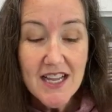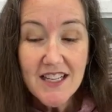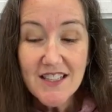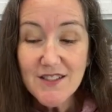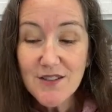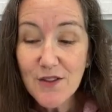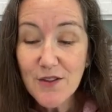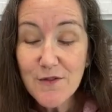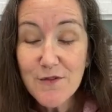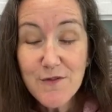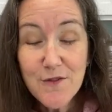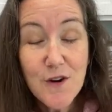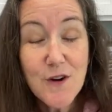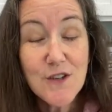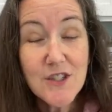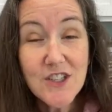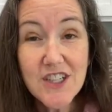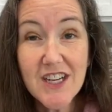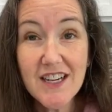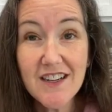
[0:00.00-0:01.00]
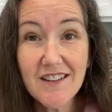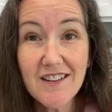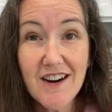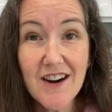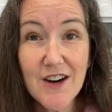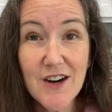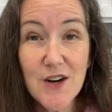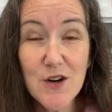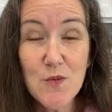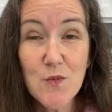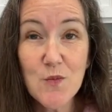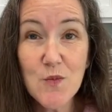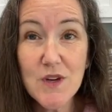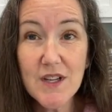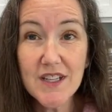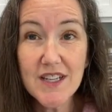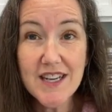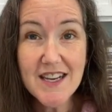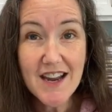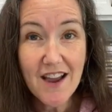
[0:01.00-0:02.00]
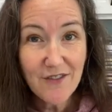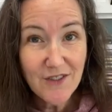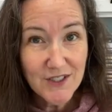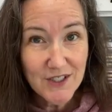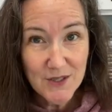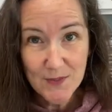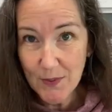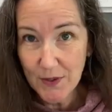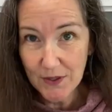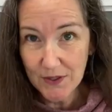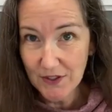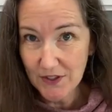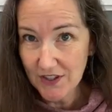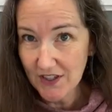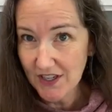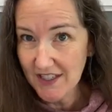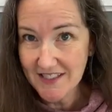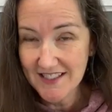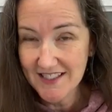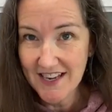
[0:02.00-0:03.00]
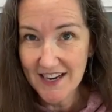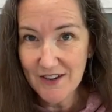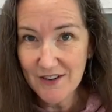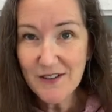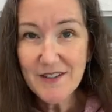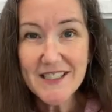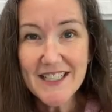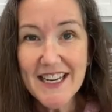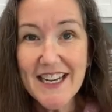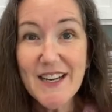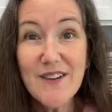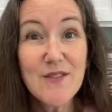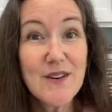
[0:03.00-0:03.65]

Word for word: So the faux shaker card will never spill your guts out,